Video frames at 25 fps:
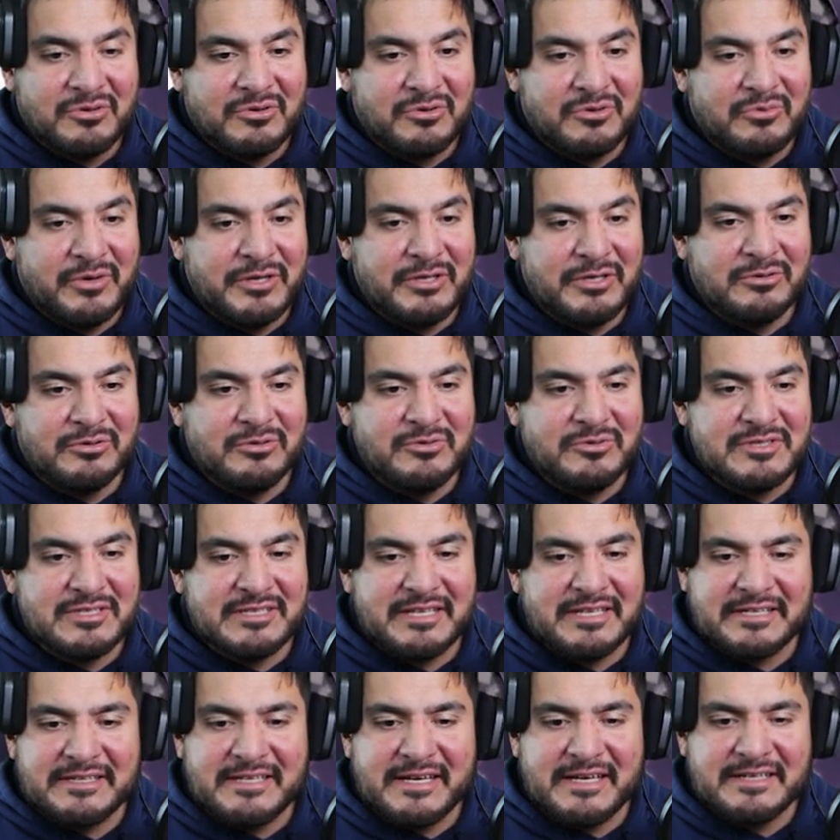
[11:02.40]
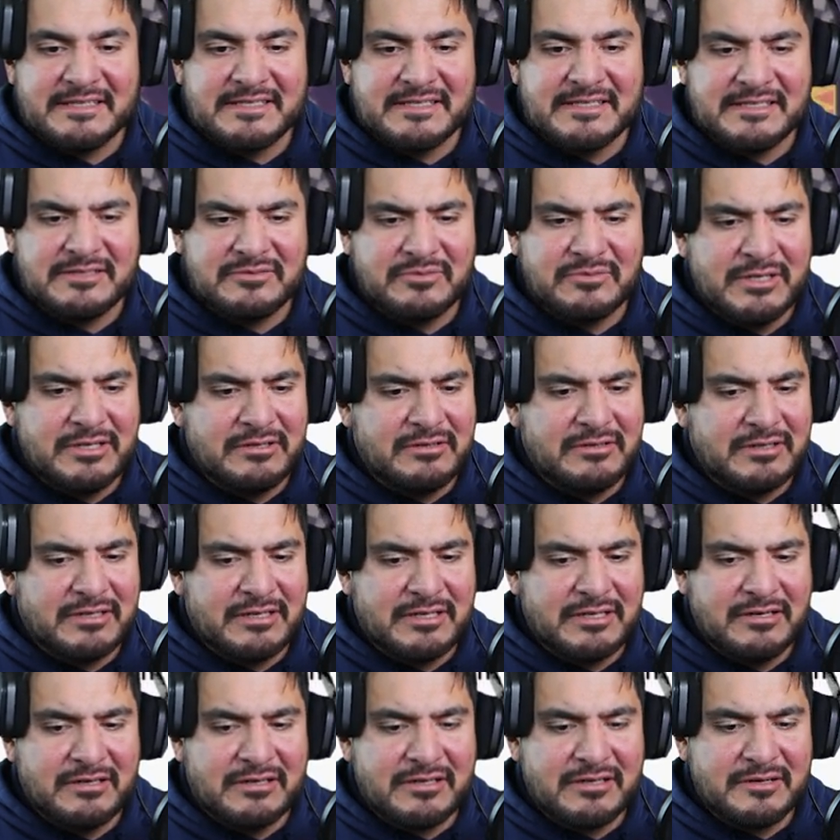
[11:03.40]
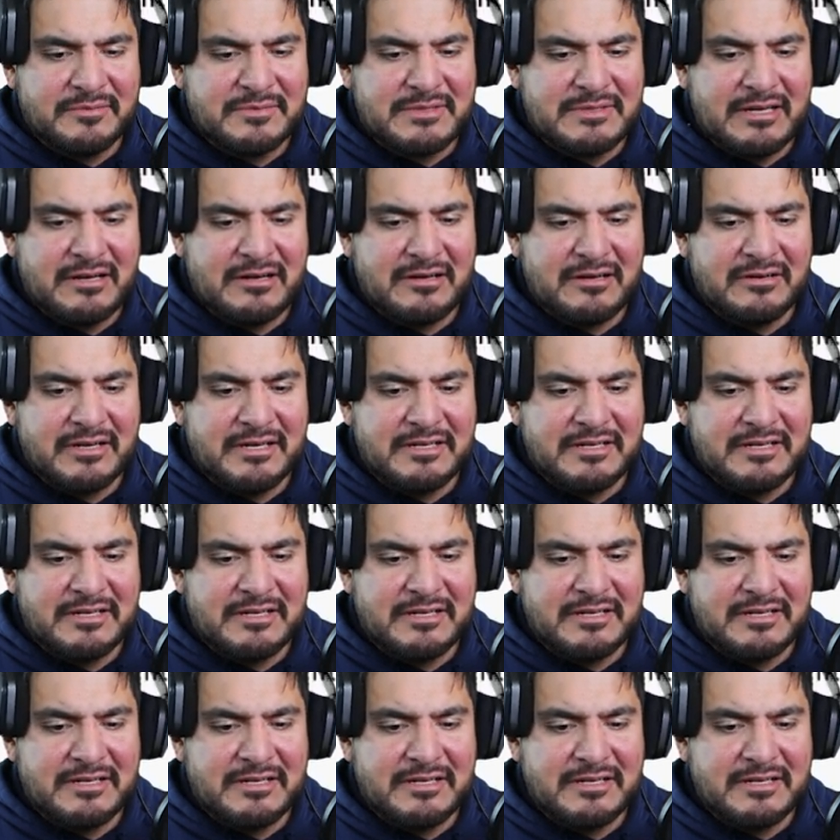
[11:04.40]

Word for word: why are you losing like that? And, well, here comes out a